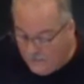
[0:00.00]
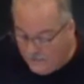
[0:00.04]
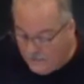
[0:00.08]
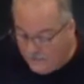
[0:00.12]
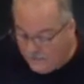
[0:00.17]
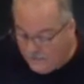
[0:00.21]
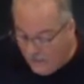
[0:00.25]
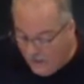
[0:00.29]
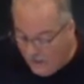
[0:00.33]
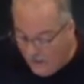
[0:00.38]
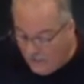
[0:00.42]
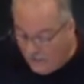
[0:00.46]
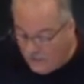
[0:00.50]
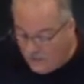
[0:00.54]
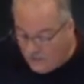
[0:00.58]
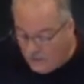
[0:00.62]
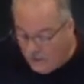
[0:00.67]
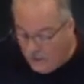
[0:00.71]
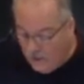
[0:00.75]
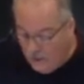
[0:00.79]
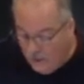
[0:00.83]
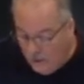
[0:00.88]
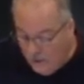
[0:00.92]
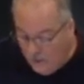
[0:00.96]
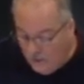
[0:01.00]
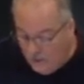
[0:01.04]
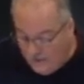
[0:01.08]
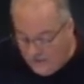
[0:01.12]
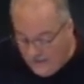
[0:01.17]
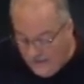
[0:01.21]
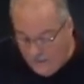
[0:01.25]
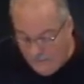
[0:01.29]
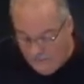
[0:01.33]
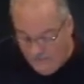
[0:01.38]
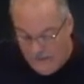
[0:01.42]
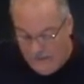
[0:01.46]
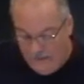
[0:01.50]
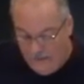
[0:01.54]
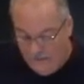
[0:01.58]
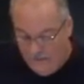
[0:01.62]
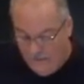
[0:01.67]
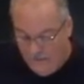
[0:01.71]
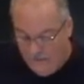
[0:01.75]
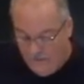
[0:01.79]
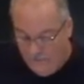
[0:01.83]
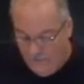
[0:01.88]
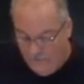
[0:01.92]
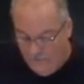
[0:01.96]
the Father's who sent me.
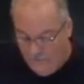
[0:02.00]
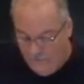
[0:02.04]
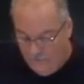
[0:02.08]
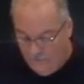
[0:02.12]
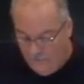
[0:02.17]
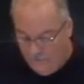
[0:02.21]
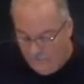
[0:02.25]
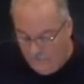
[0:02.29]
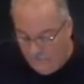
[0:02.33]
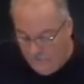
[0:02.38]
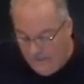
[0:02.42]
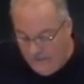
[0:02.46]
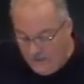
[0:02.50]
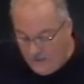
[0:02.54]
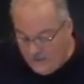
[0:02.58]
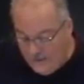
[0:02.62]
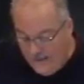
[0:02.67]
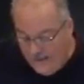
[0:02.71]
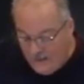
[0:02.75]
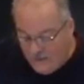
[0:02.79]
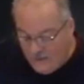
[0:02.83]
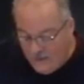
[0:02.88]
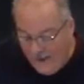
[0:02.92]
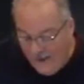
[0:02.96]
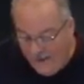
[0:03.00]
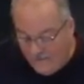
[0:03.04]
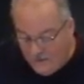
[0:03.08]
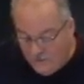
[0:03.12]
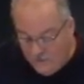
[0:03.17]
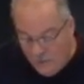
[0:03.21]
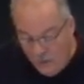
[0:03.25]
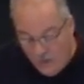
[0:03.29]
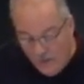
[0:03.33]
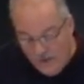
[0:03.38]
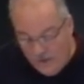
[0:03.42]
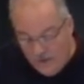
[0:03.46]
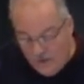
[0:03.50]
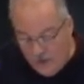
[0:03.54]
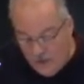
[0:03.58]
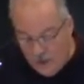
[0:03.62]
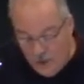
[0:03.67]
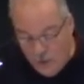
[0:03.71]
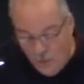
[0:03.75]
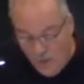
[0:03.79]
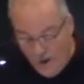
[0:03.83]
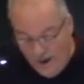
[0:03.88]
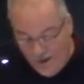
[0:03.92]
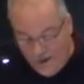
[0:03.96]
These things I have spoken to
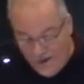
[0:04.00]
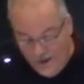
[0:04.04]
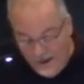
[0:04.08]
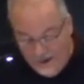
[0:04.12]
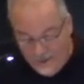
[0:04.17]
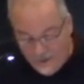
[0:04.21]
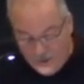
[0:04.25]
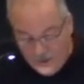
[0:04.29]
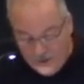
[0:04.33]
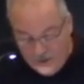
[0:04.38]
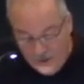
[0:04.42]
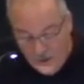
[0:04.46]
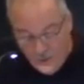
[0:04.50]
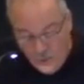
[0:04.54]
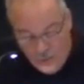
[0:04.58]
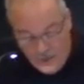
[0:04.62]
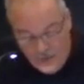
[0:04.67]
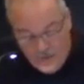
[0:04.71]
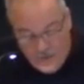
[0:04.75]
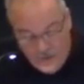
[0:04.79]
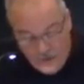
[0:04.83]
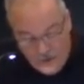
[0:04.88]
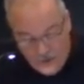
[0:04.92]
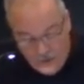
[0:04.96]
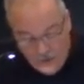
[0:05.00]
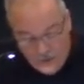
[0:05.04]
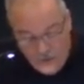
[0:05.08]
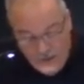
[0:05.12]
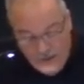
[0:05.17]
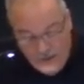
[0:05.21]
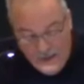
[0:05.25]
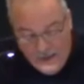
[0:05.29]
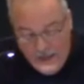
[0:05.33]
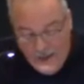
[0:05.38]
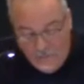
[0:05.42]
you while I am still with you,